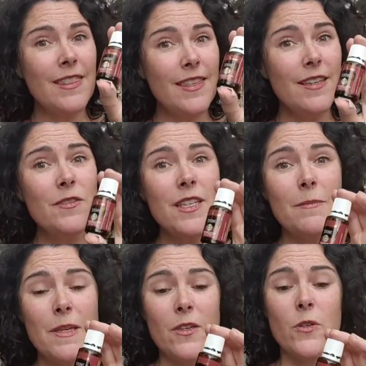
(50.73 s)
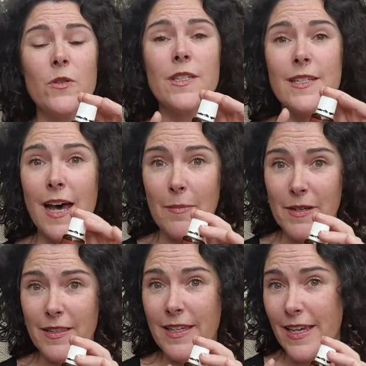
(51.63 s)
Thieves can be used
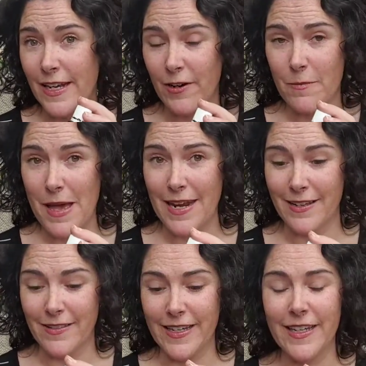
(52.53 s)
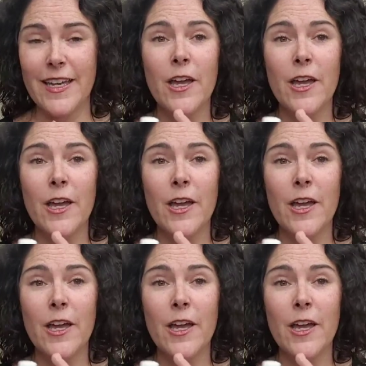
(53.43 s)
topically and aromatically.